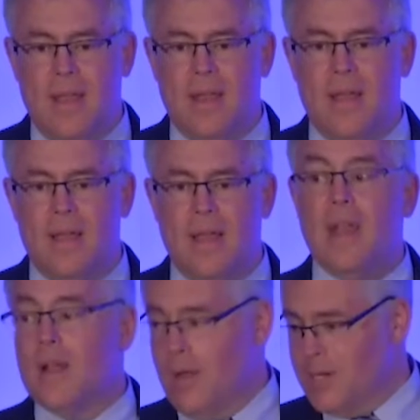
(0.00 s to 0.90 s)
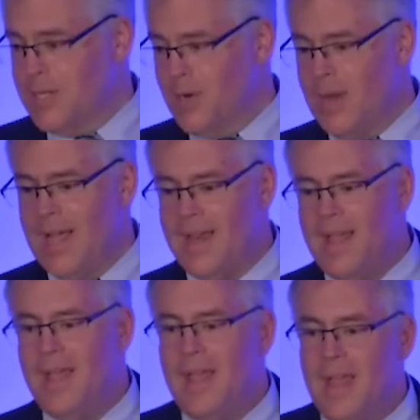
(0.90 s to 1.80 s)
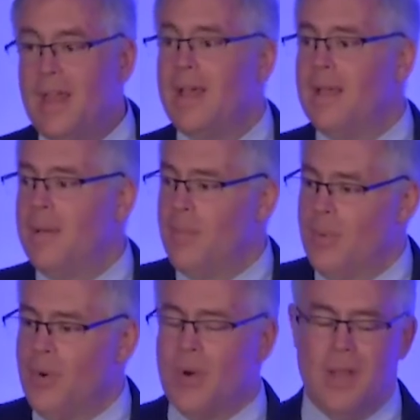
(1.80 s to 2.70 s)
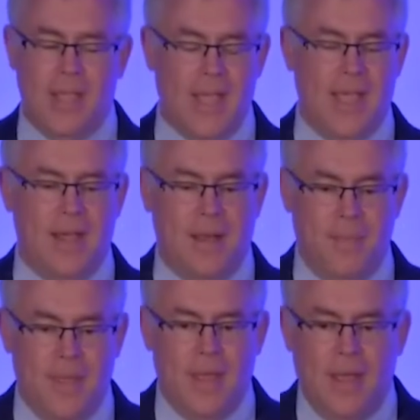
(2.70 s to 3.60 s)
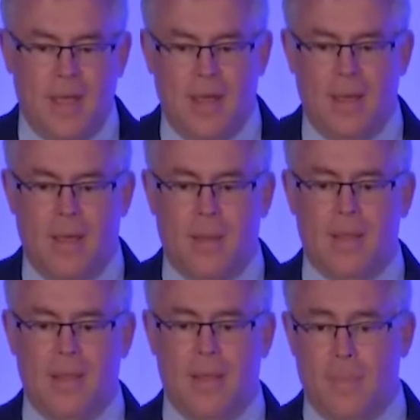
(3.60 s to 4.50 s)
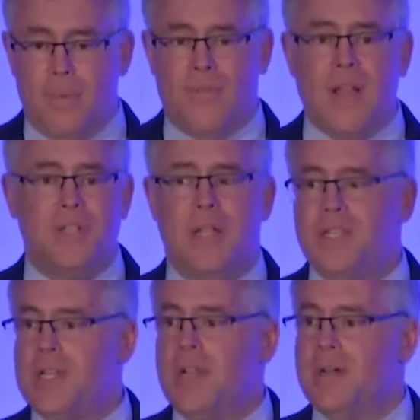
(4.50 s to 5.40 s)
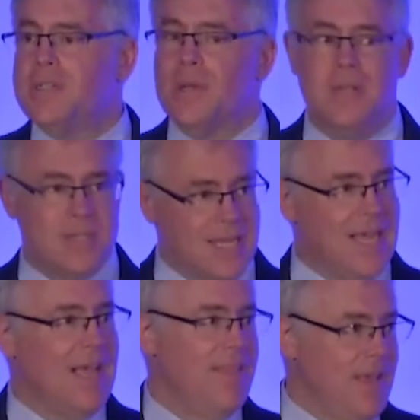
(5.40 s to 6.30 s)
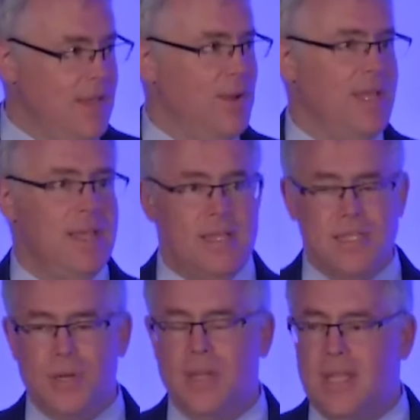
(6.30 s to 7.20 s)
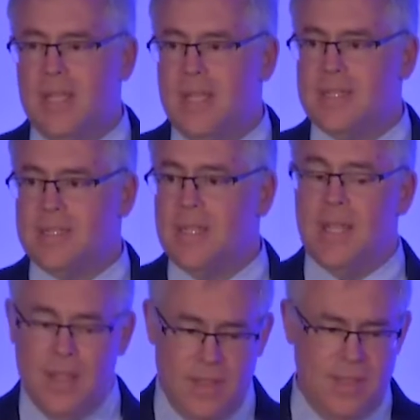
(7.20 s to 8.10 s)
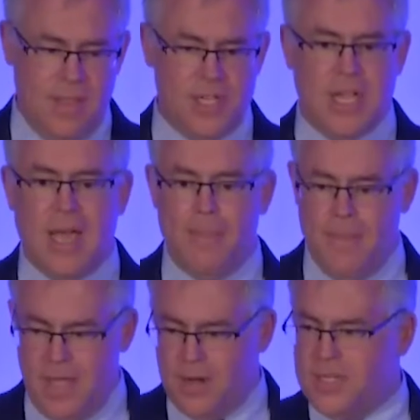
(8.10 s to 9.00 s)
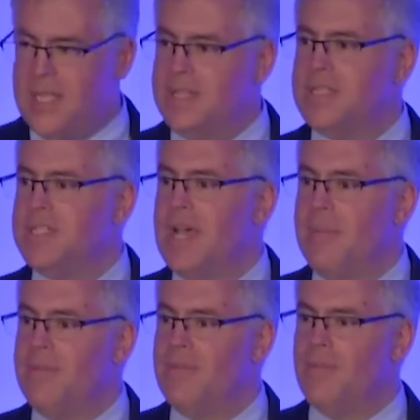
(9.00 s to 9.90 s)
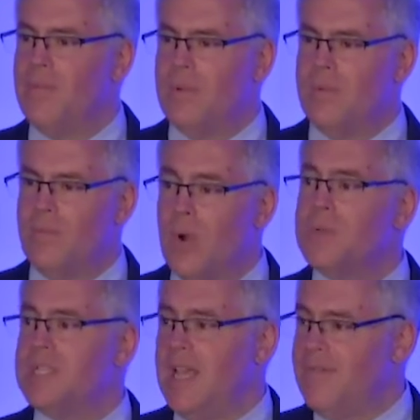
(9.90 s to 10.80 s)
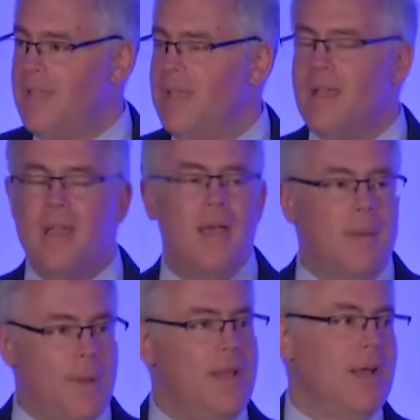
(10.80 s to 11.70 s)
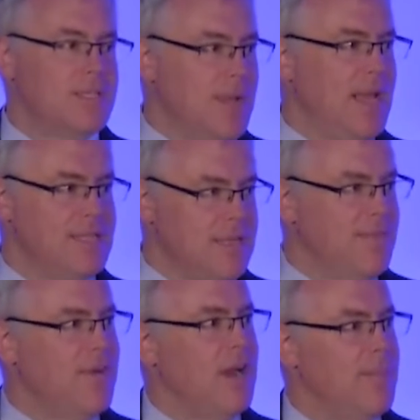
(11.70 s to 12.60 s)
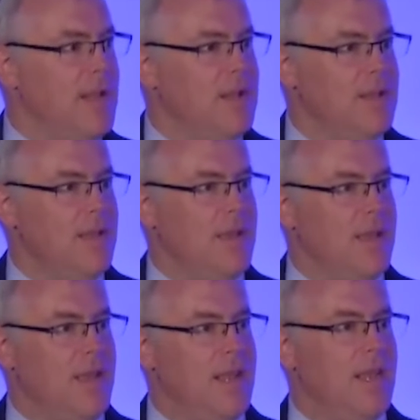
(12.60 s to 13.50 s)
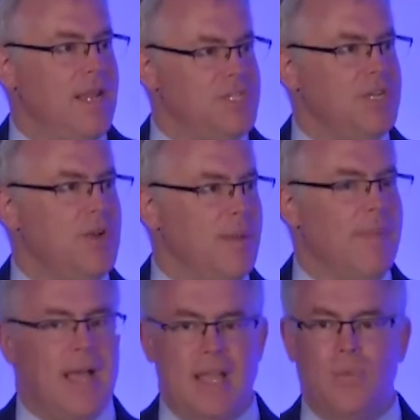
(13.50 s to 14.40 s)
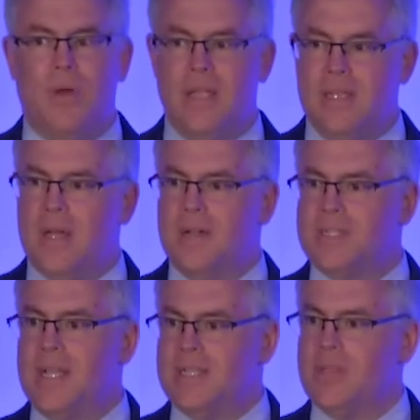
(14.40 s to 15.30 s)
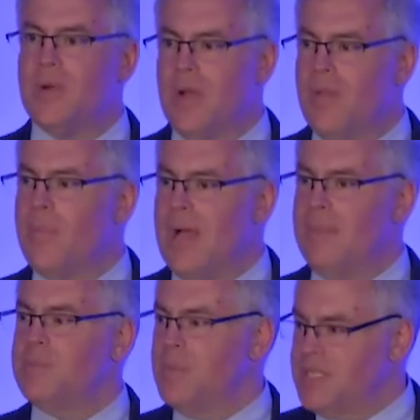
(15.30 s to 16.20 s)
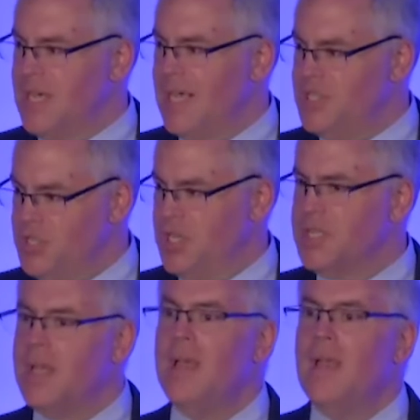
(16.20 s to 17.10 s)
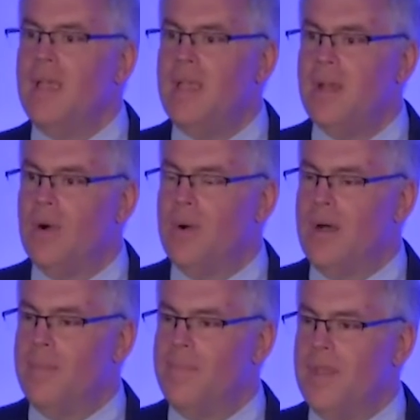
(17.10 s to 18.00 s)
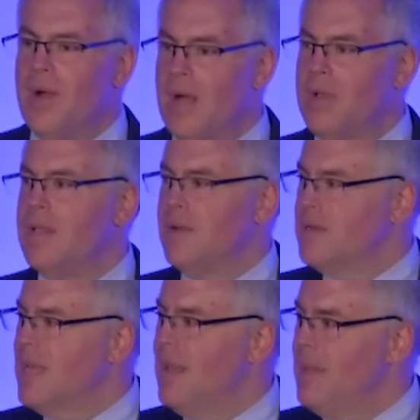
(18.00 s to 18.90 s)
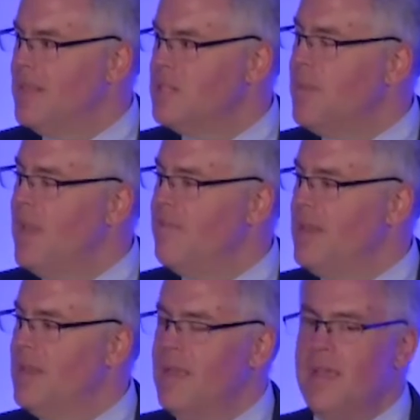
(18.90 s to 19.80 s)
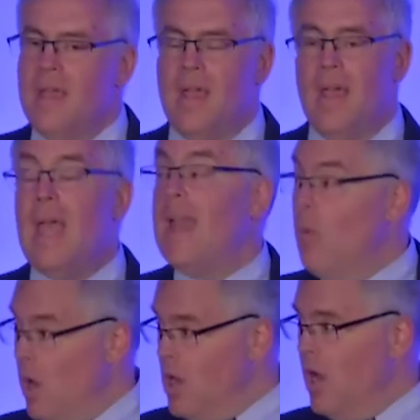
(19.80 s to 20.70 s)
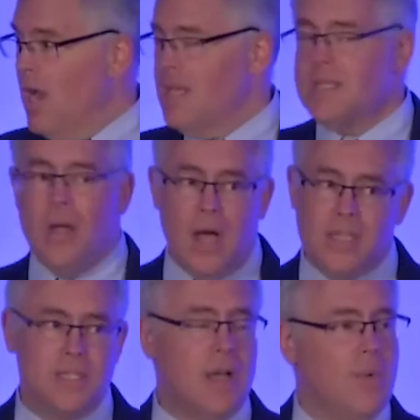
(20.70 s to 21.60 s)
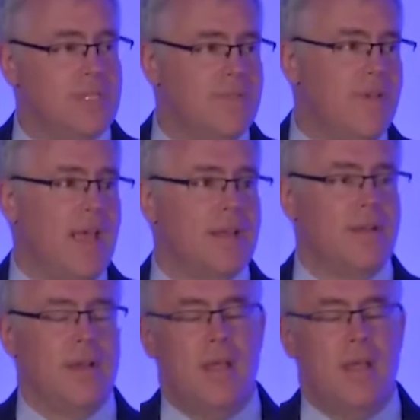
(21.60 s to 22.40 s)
a Clarkson grad, and more importantly, a professional engineer. So here's a guy that, he certainly gets the job. He understands the job of road safety, but he also has an environmental and an engineering mind, where he understands that there are other problems besides just, how clear can I make this pavement, and at what cost? Cost is always a factor.